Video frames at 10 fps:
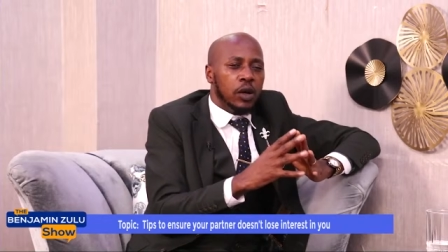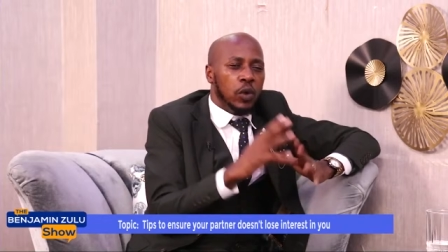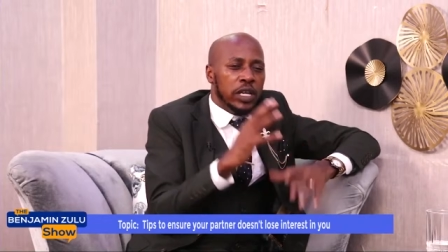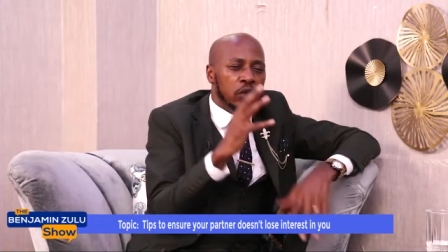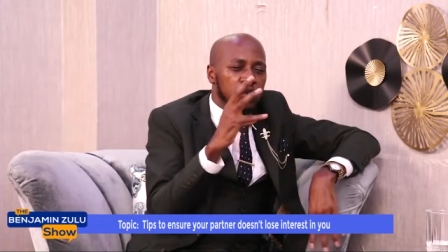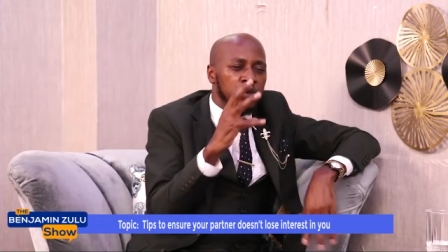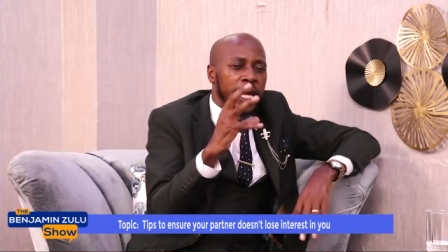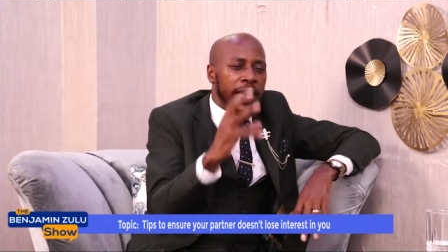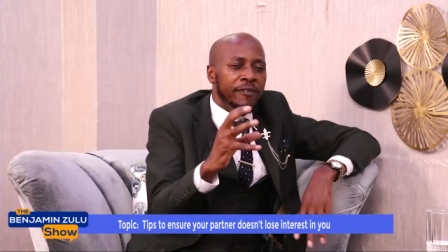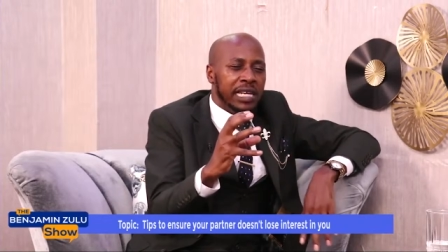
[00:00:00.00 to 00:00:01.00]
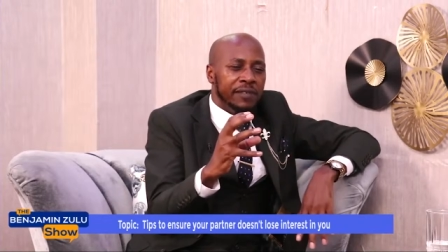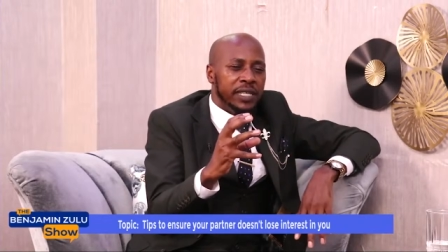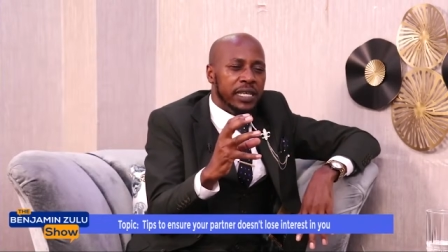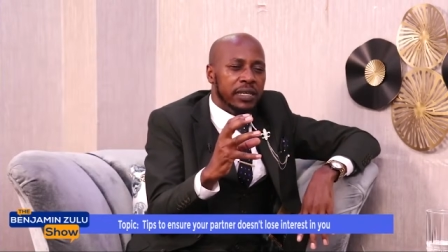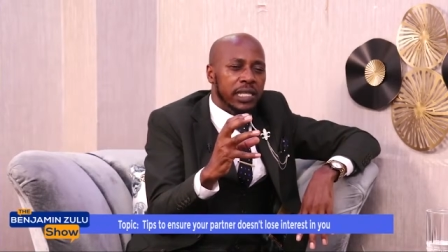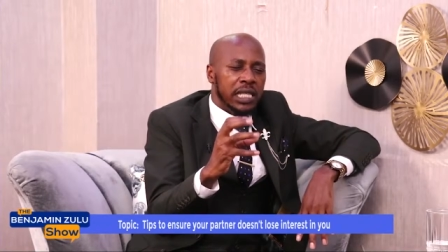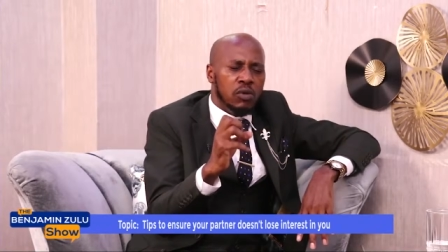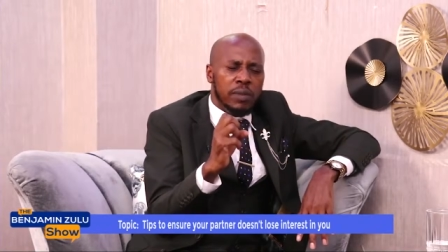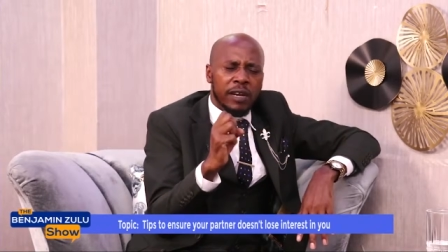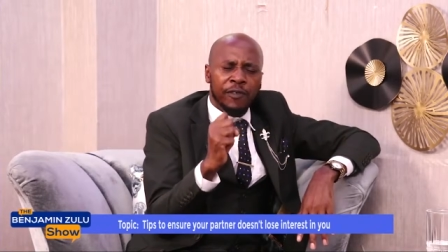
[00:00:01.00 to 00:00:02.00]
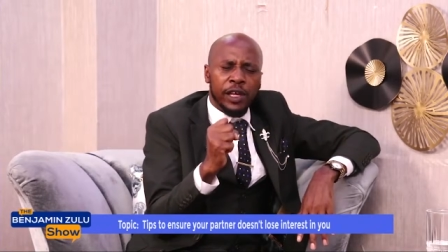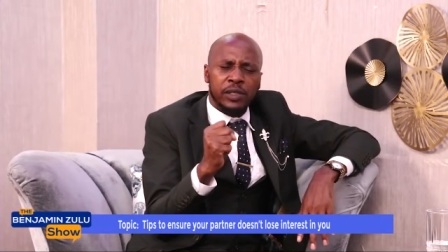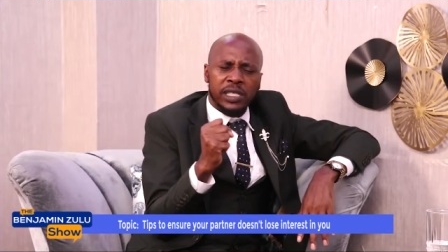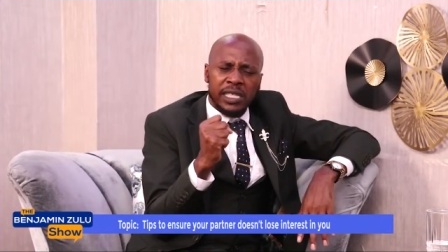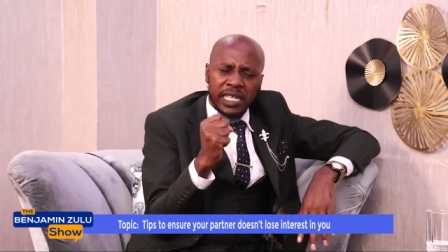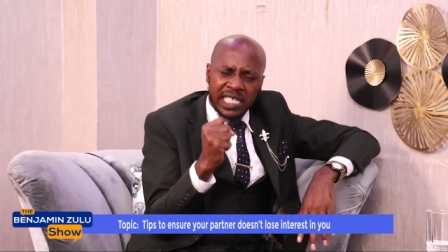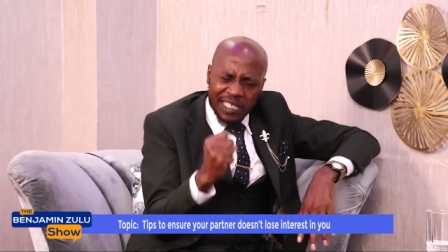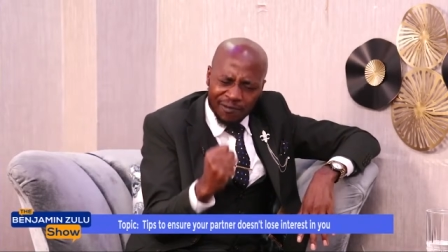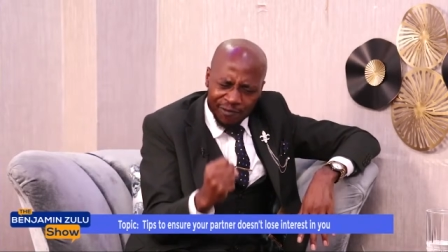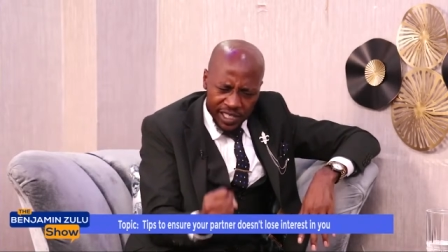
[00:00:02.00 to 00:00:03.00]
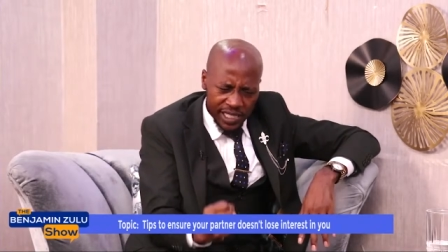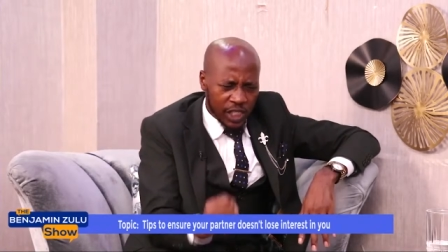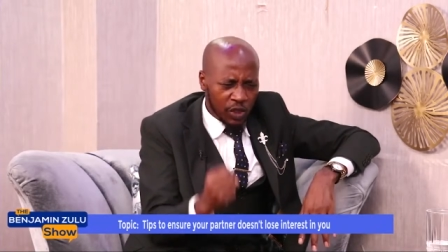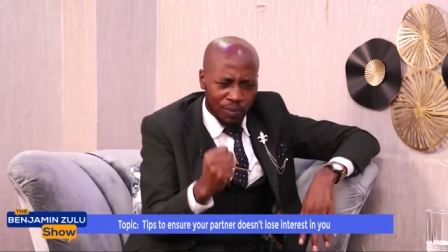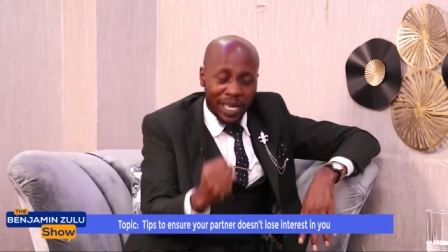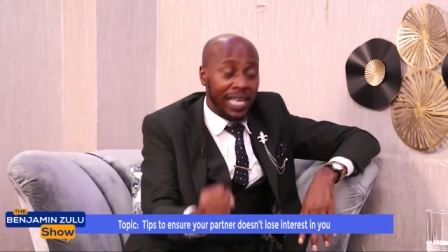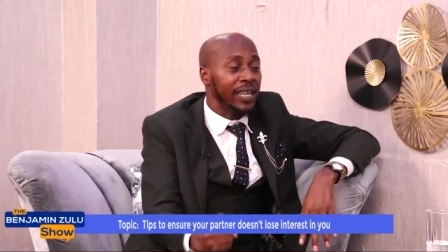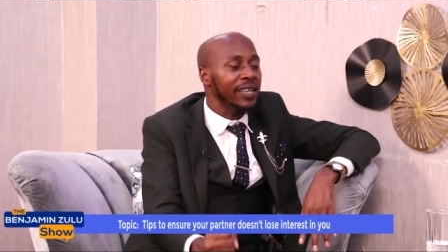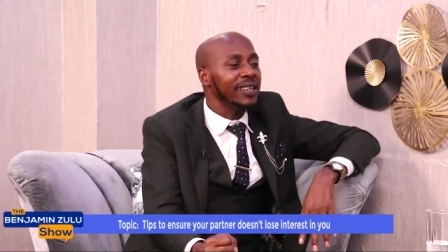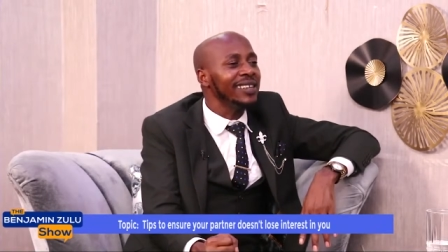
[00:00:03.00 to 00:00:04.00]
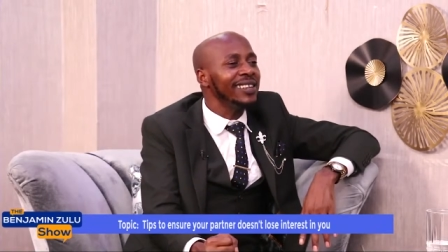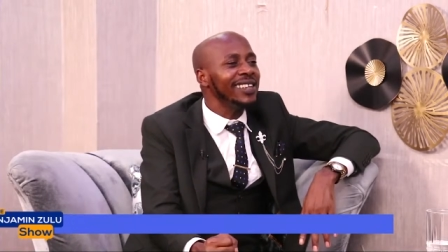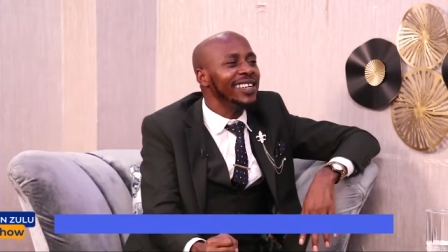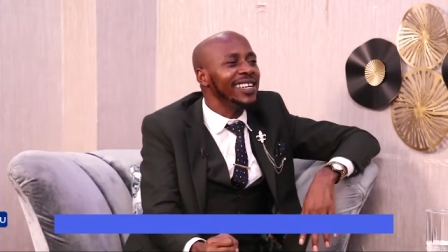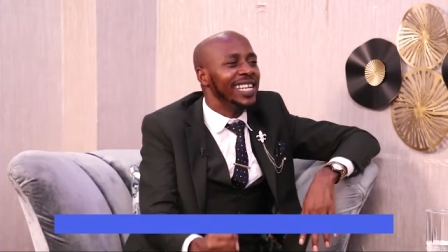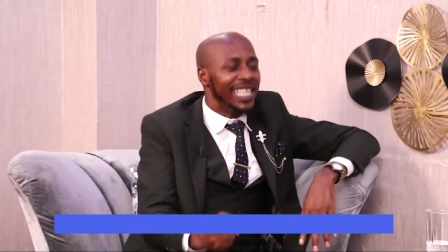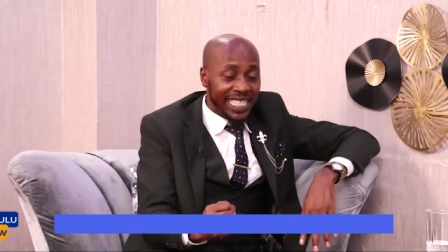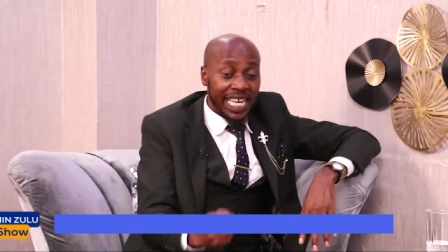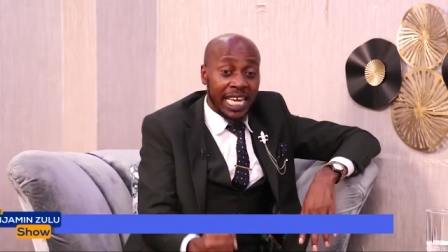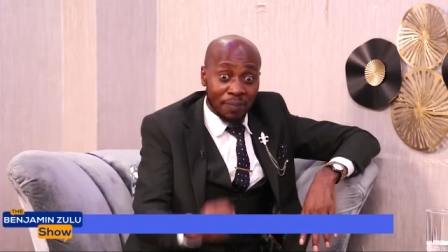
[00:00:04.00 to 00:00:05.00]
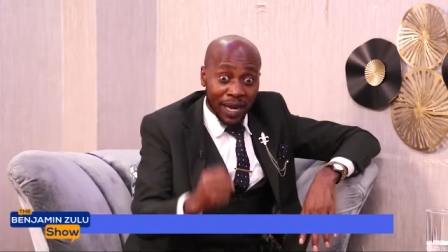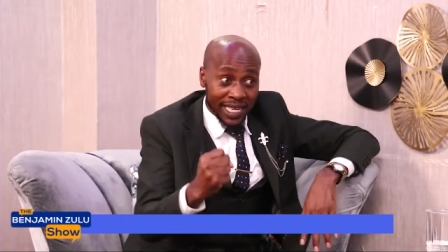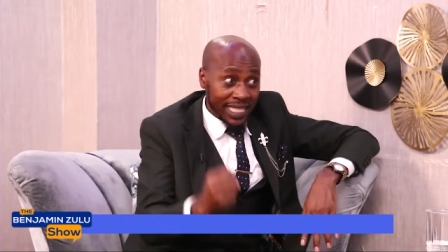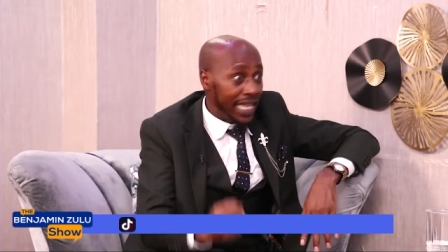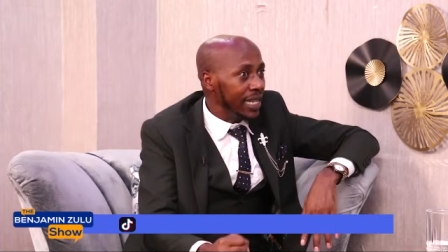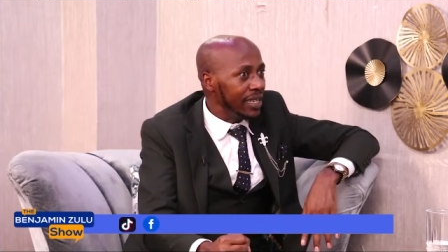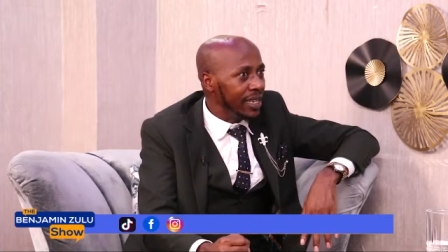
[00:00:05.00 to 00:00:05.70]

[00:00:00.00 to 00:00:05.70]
when you do the heavier lifting, the woman feels the difference you make day by day.